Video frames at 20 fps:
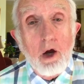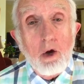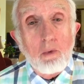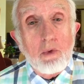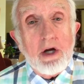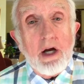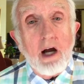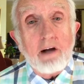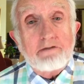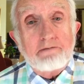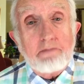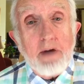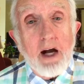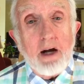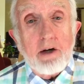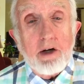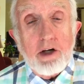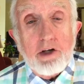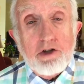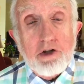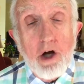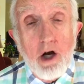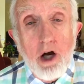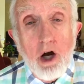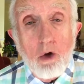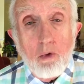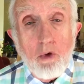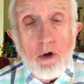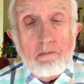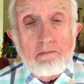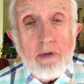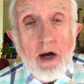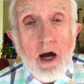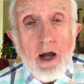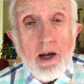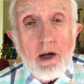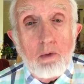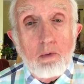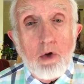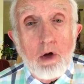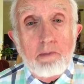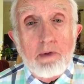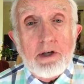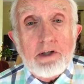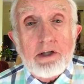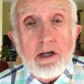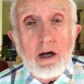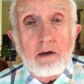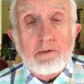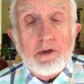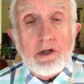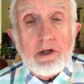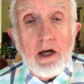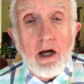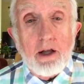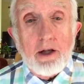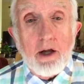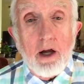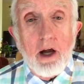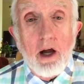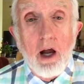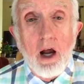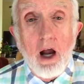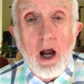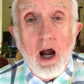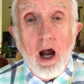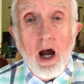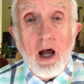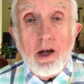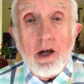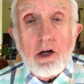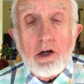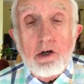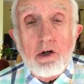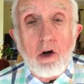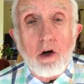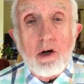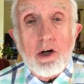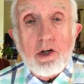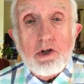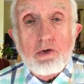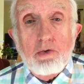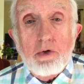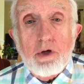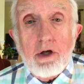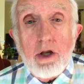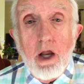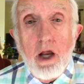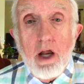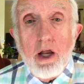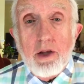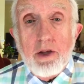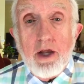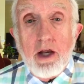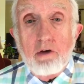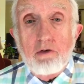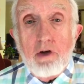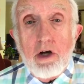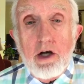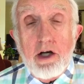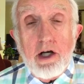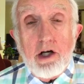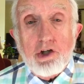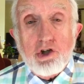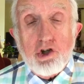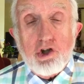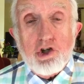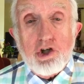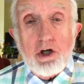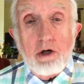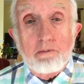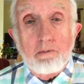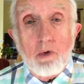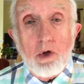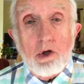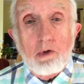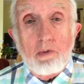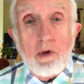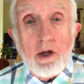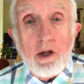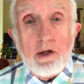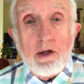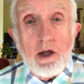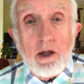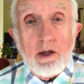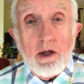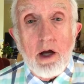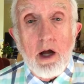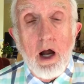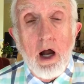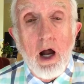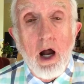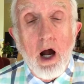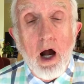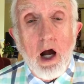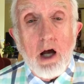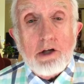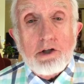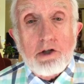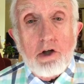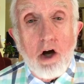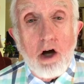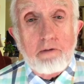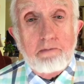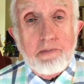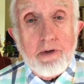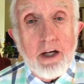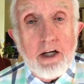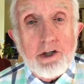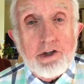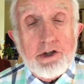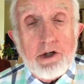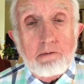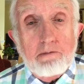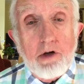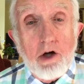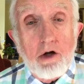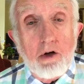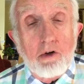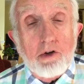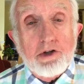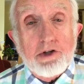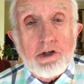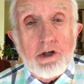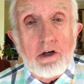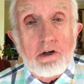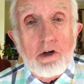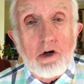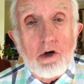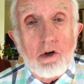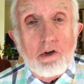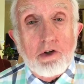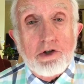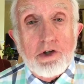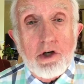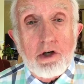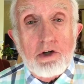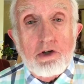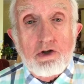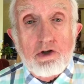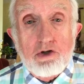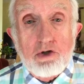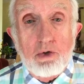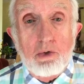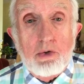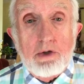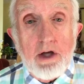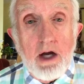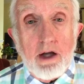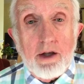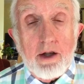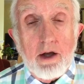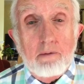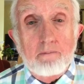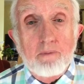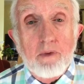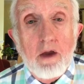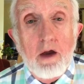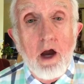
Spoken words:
We have marriage, where man and woman come together and acknowledge their relationship with one another as God brings them closer and closer together.